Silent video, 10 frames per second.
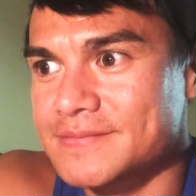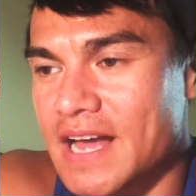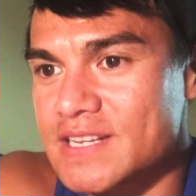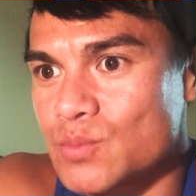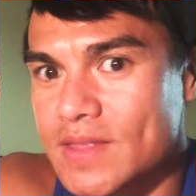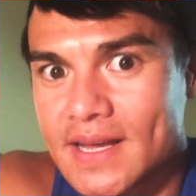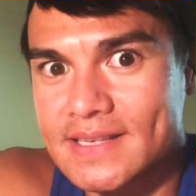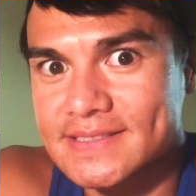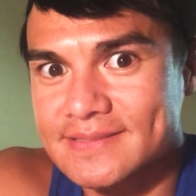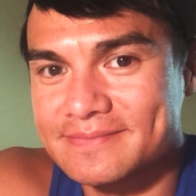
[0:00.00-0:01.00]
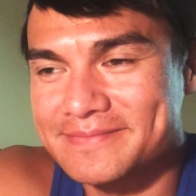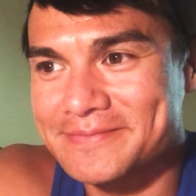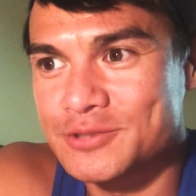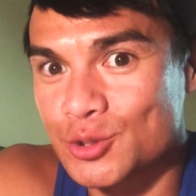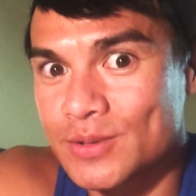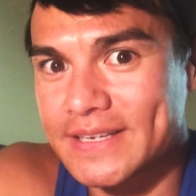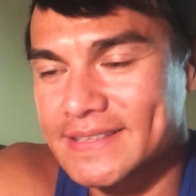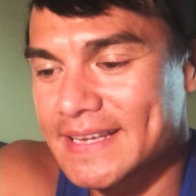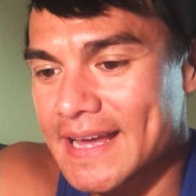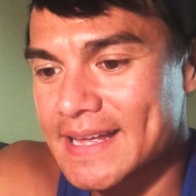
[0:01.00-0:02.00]
God is with us, truly,
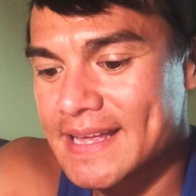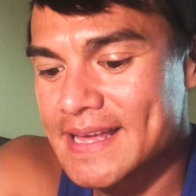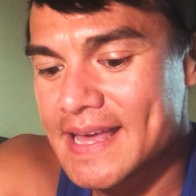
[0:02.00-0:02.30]
yeah?